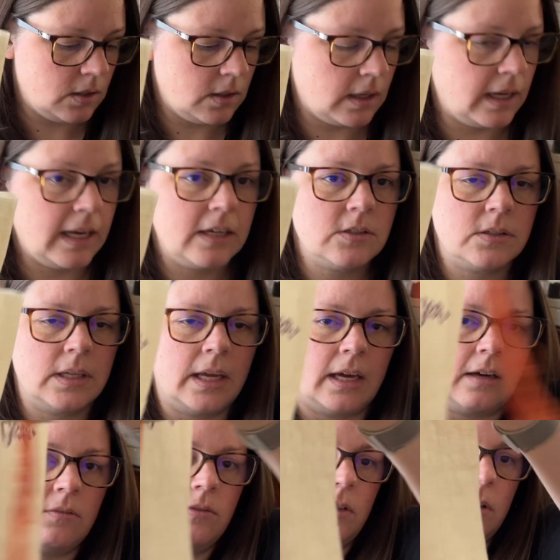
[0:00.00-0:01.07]
I actually
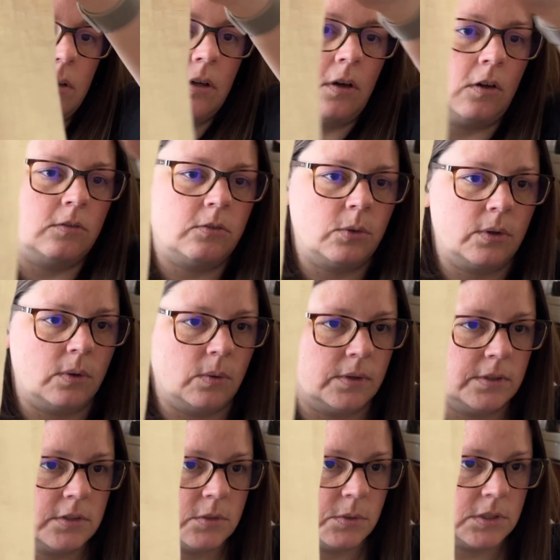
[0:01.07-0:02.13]
have the called for
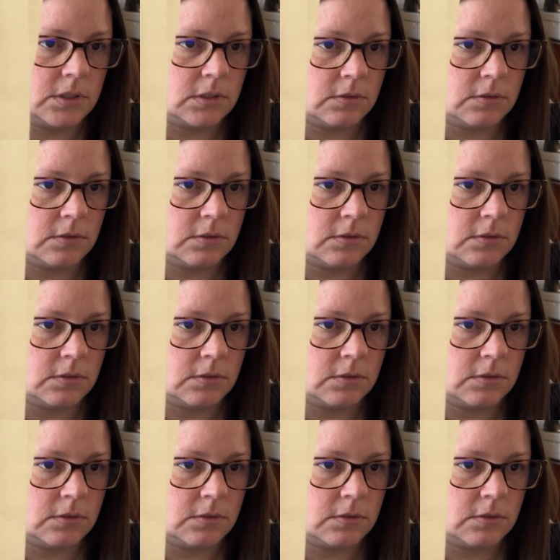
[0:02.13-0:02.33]
orange, which is